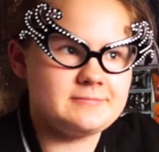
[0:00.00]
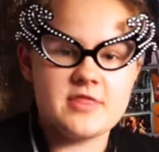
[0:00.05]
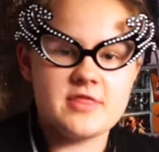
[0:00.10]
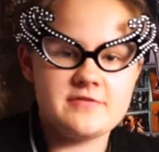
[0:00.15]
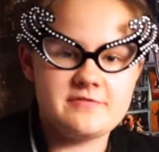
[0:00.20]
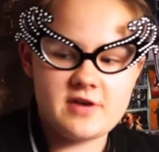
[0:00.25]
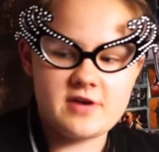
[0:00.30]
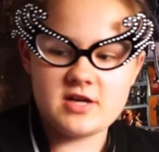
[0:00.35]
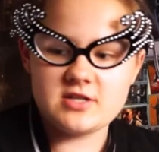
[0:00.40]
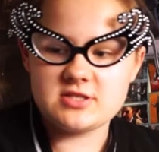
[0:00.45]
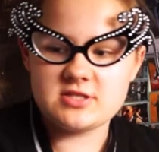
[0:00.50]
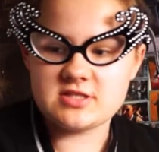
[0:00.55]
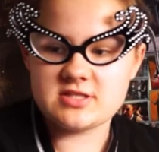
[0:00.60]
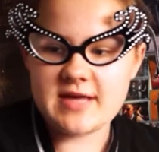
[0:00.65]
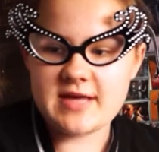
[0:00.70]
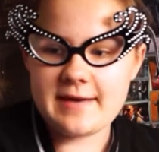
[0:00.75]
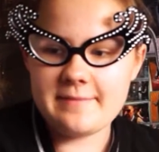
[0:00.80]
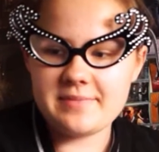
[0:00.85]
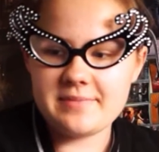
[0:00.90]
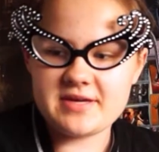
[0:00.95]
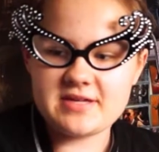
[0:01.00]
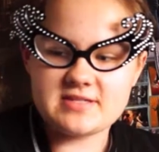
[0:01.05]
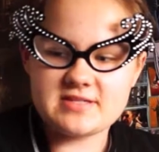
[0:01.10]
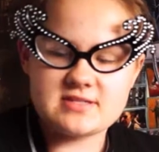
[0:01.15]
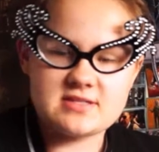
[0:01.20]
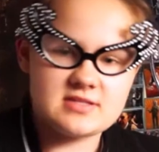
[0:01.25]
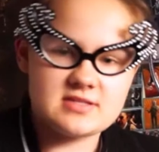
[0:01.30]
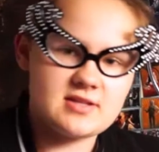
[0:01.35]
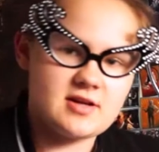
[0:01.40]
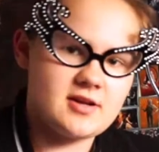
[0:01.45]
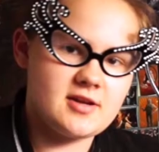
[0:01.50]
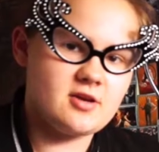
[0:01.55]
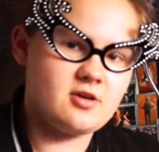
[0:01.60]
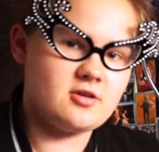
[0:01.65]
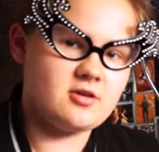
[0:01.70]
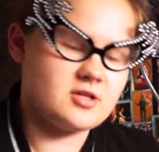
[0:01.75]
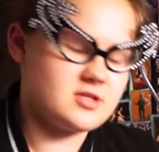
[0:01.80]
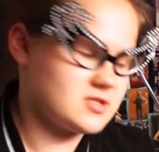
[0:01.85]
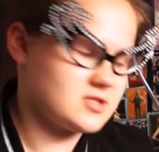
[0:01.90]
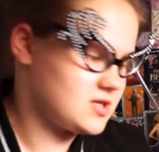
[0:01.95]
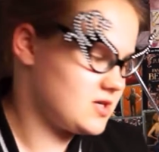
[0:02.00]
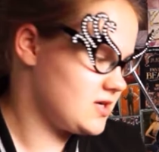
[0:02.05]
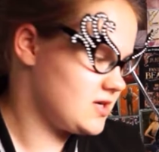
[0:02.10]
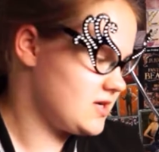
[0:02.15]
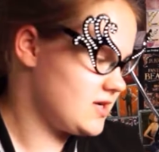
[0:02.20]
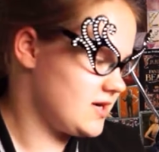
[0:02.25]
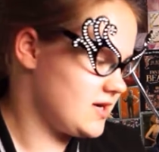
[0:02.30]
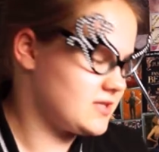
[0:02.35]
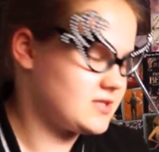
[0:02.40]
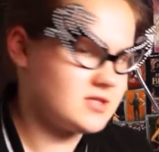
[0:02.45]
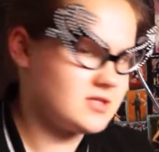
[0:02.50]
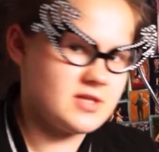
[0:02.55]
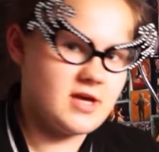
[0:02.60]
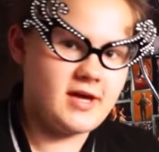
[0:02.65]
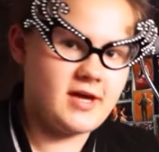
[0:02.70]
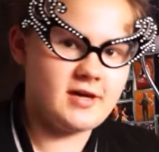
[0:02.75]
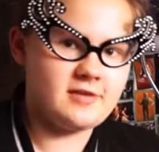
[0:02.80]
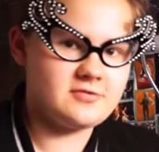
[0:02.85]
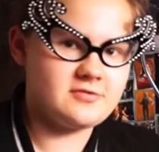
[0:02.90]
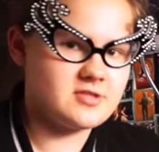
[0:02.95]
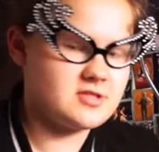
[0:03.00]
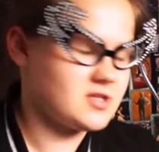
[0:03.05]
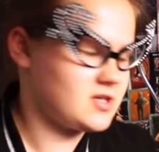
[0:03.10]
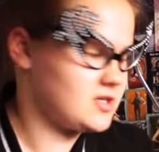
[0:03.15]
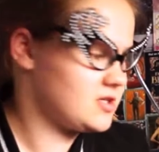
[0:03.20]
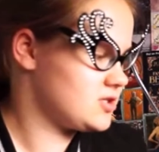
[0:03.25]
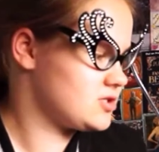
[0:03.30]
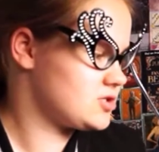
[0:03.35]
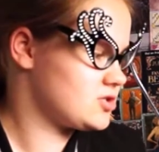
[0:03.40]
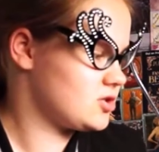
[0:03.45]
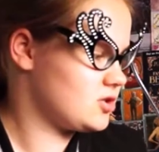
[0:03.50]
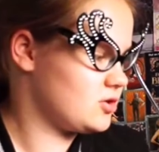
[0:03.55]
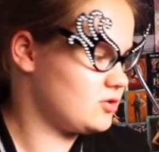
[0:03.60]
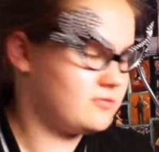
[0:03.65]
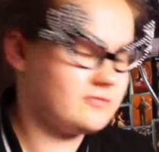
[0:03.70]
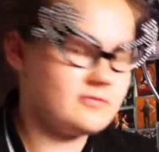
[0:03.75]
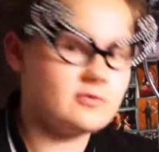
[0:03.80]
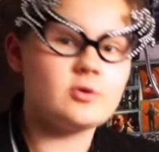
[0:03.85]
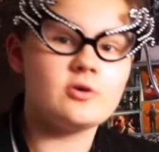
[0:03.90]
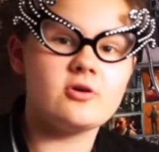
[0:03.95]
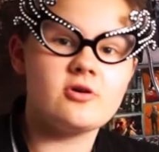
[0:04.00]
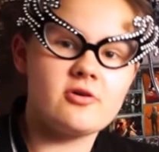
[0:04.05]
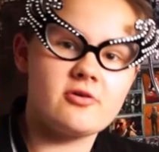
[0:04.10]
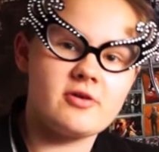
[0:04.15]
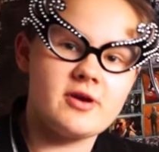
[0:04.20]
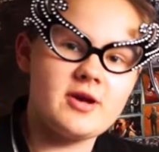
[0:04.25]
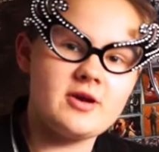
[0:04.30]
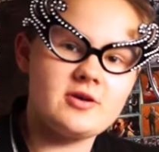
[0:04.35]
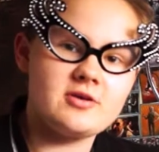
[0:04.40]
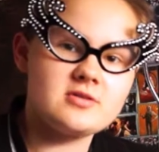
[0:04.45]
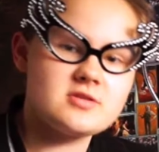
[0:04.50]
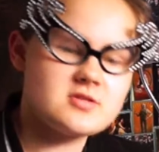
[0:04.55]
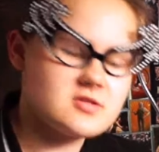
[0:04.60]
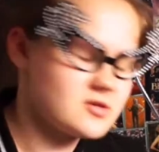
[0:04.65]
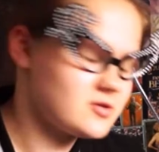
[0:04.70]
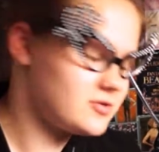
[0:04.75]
The first step is deciding on a design, and today I've decided to go for Gringotts